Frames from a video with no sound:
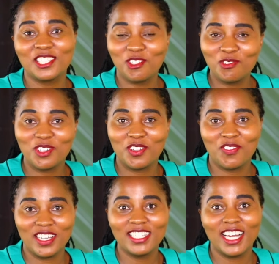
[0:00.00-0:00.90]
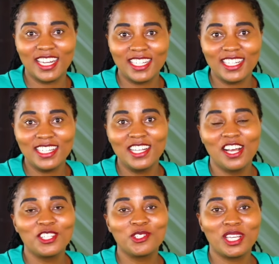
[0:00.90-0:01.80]
is not for the faint-hearted,
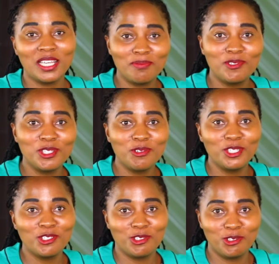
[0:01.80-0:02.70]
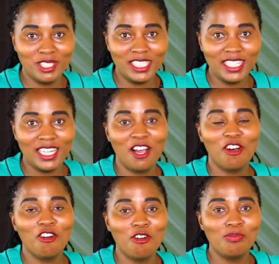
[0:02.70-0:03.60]
so keep doing what you're doing
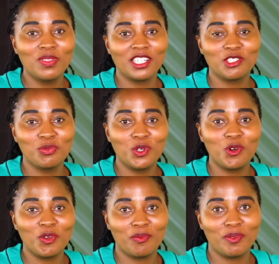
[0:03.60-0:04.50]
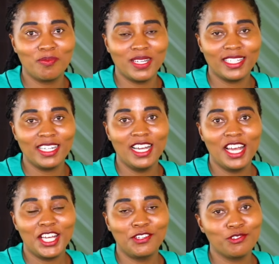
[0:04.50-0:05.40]
hope that tomorrow will be better
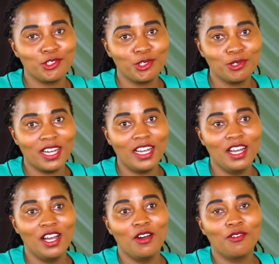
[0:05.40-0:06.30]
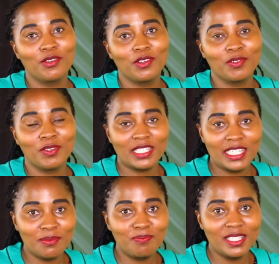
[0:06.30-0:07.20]
and for sure we, we will
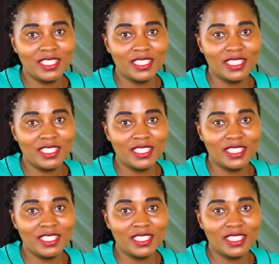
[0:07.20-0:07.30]
keep